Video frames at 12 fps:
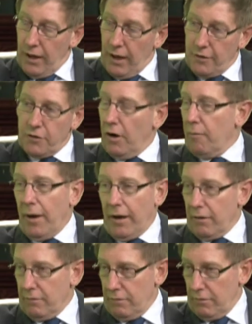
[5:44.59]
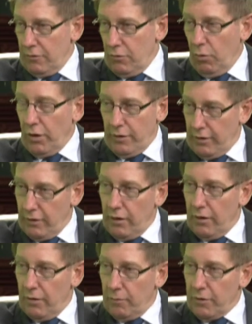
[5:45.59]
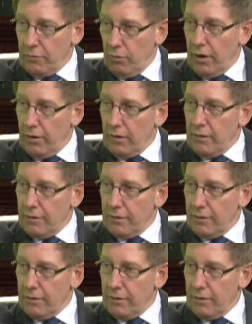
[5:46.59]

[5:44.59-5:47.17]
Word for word: and you try to make it quality time as well.